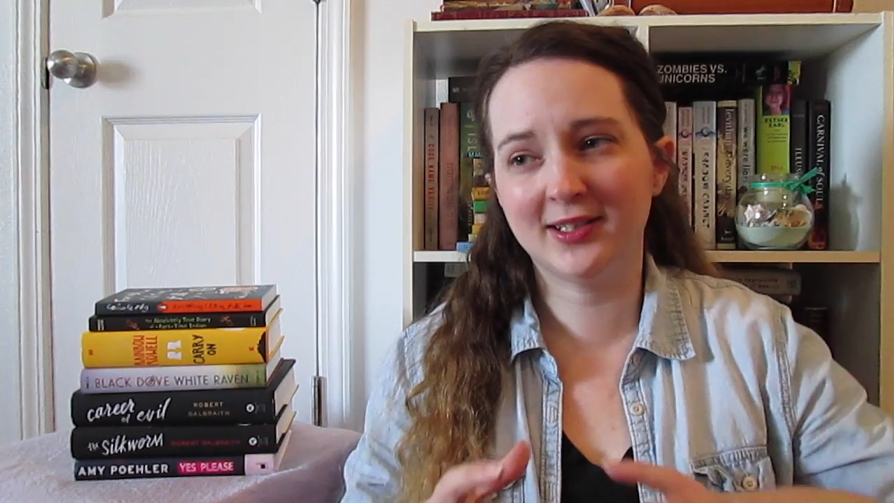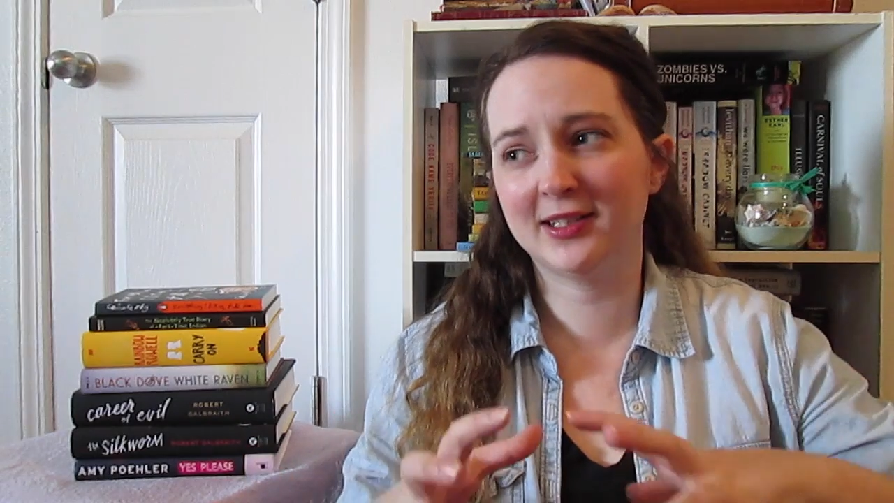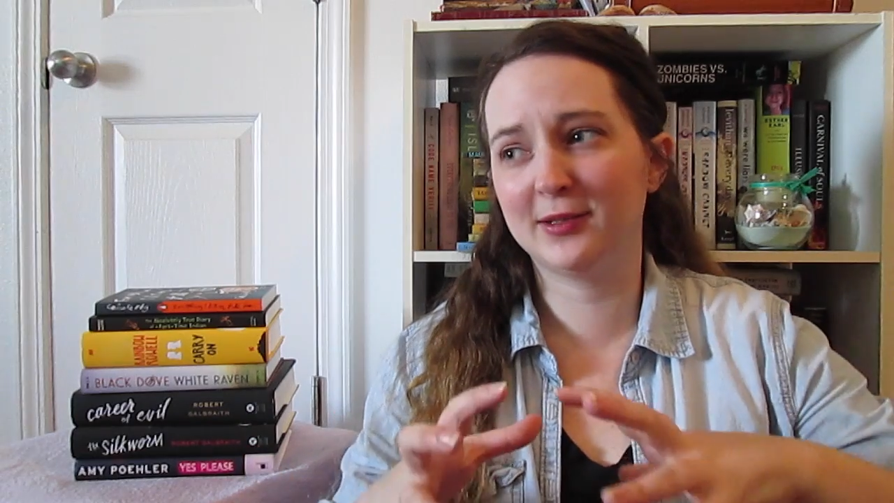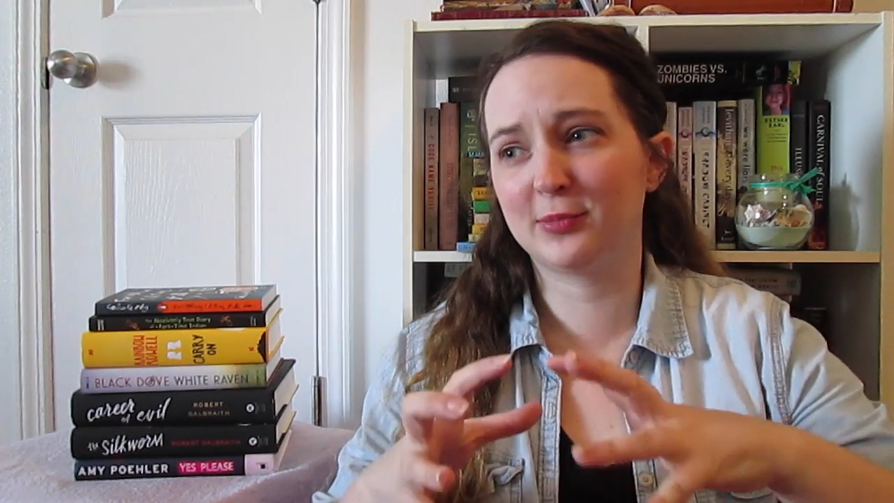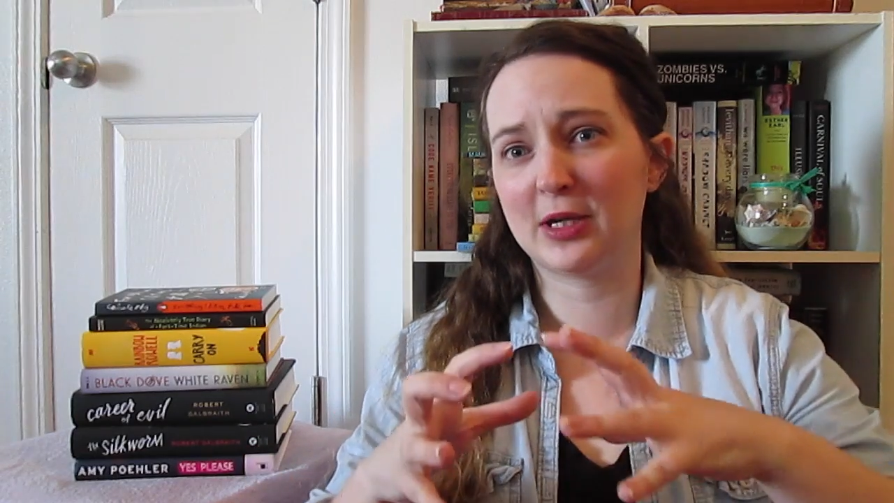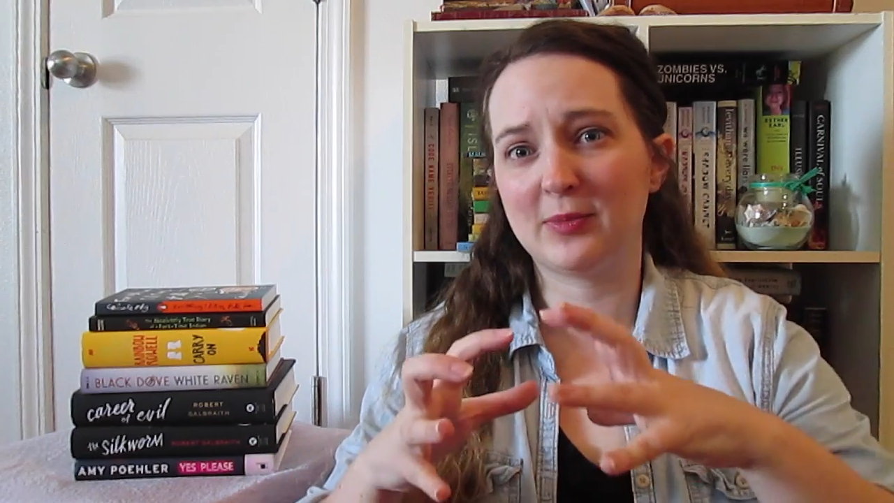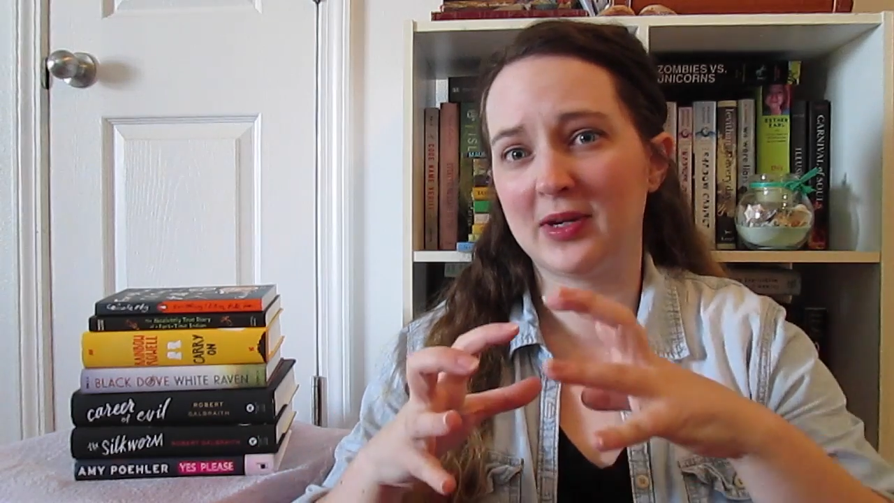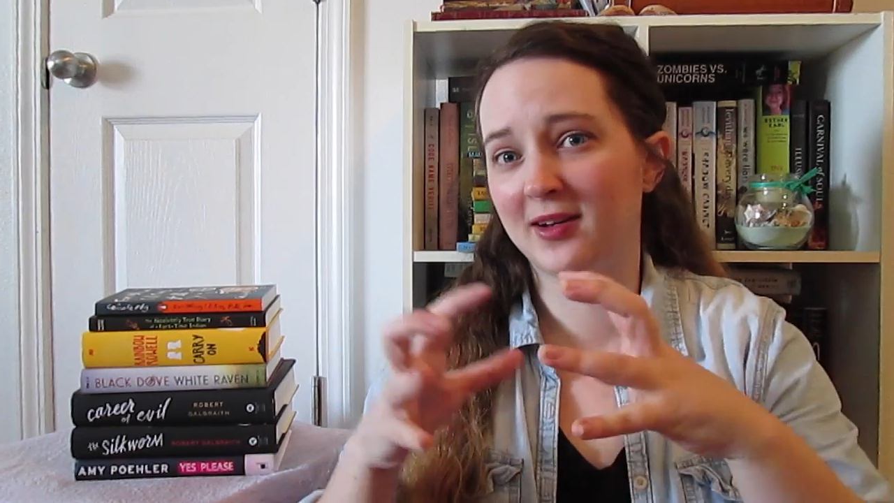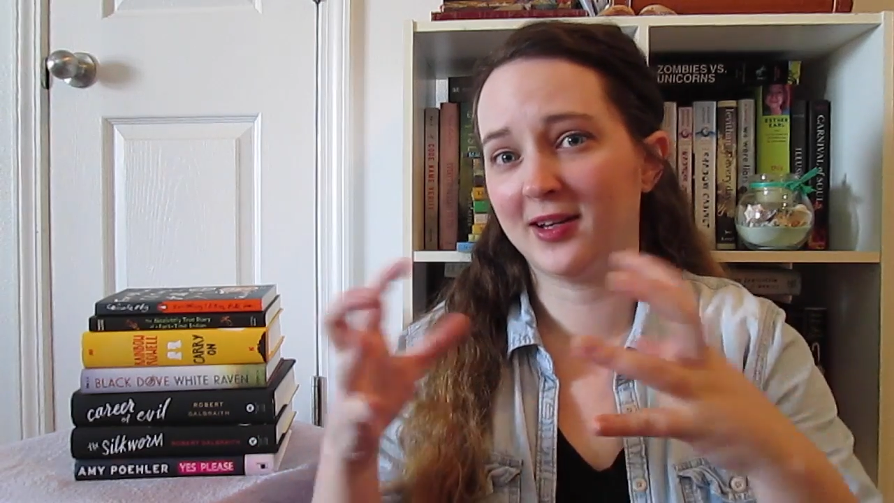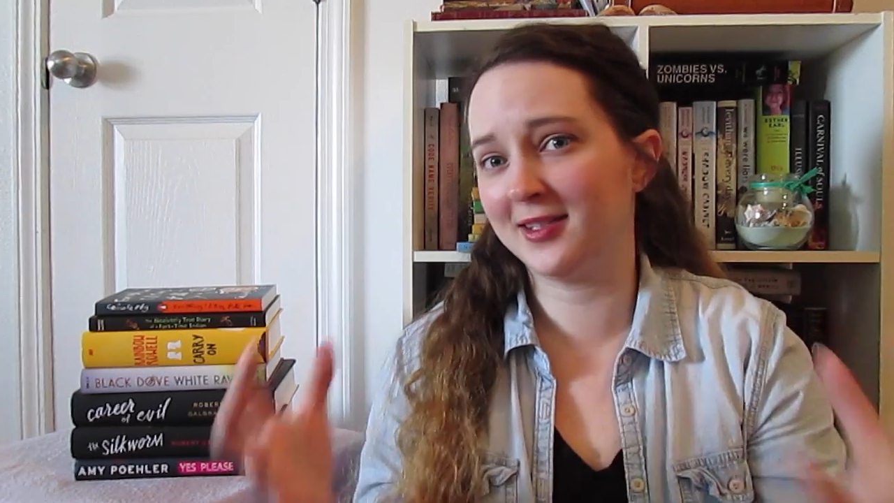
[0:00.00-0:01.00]
and then
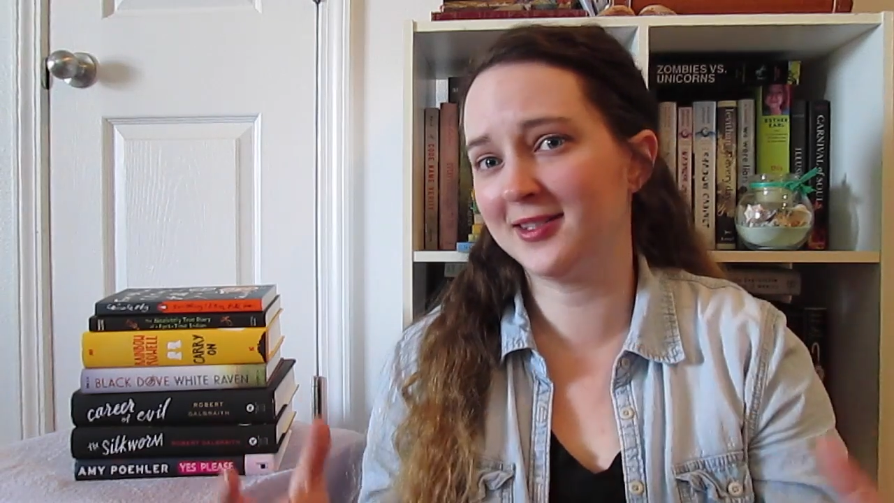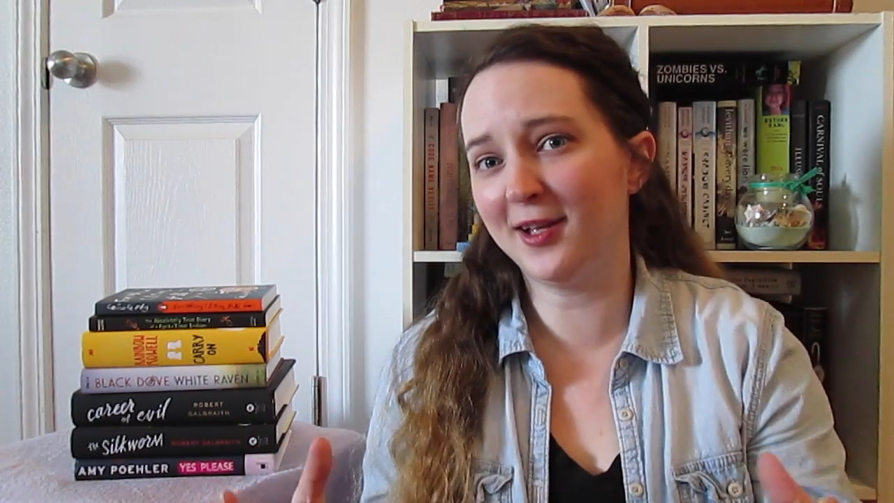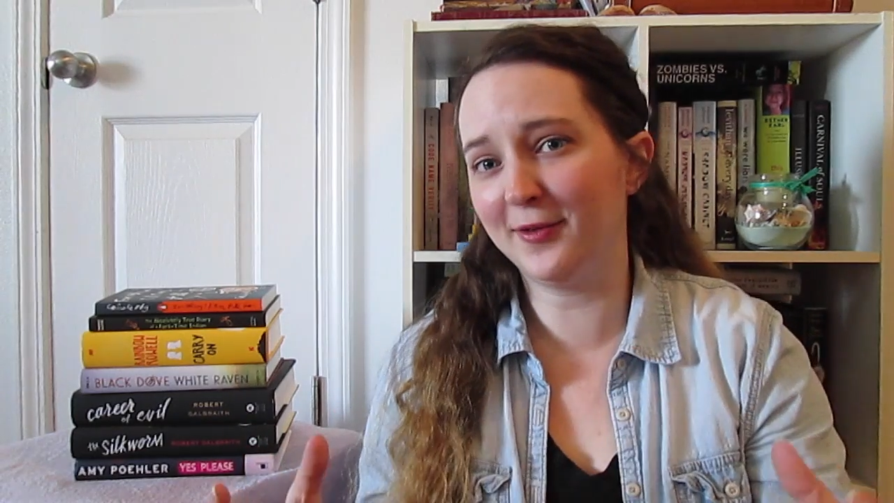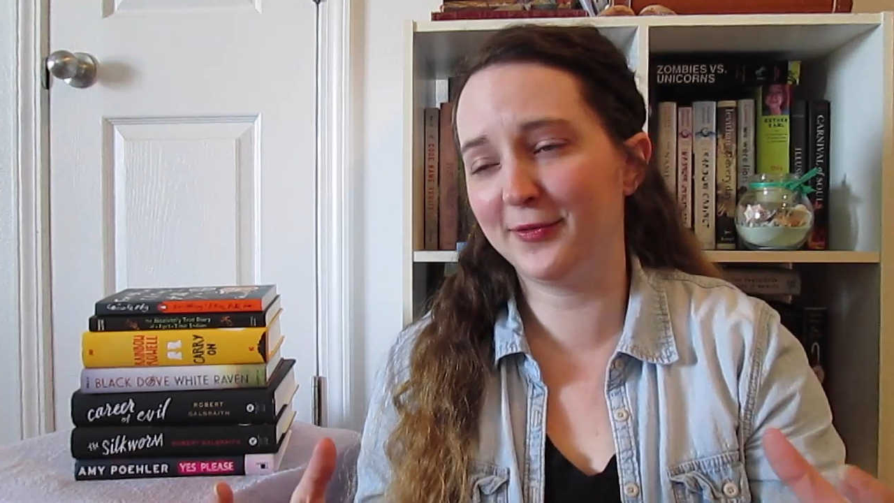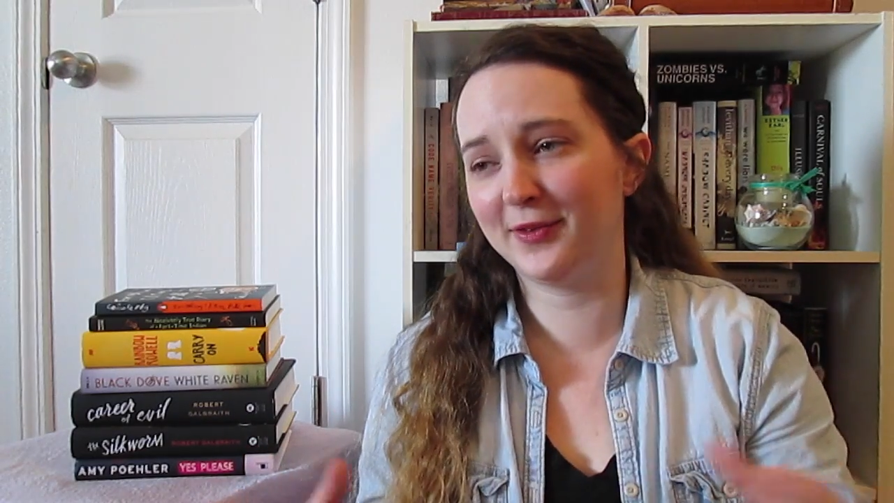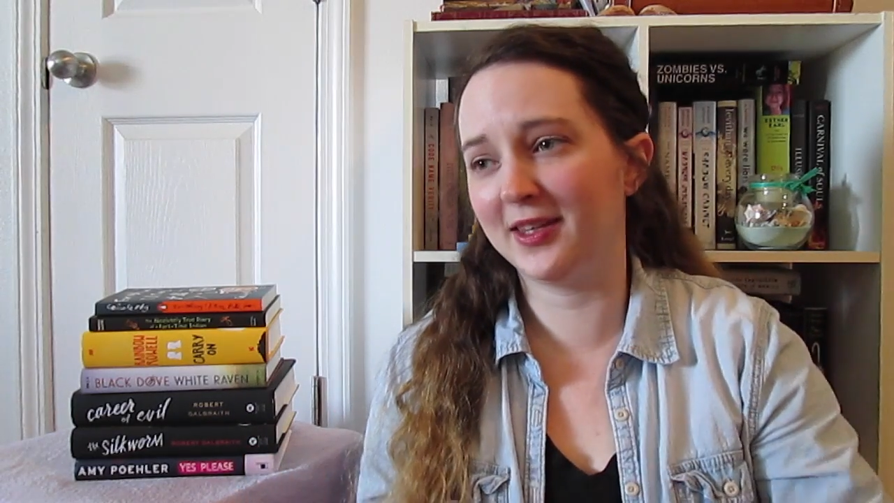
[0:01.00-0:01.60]
BroadwayCon itself,